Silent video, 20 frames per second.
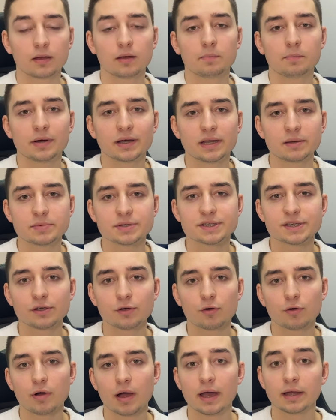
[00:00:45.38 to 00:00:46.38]
My name is
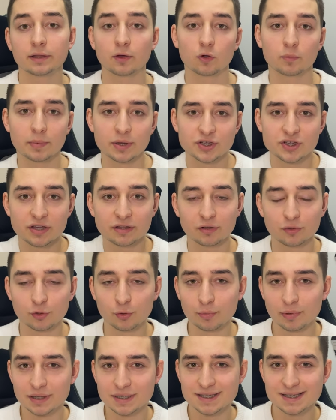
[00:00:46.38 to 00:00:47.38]
Igor and on my channel you
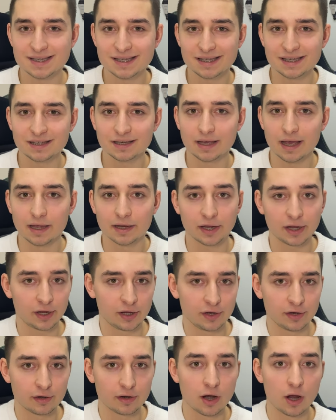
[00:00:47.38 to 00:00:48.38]
will see and
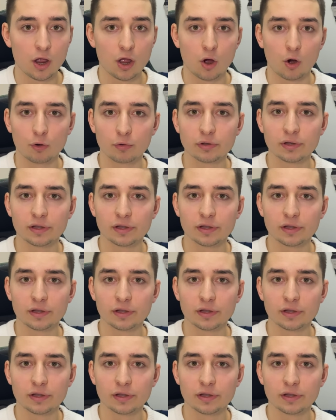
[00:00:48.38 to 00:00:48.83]
hear only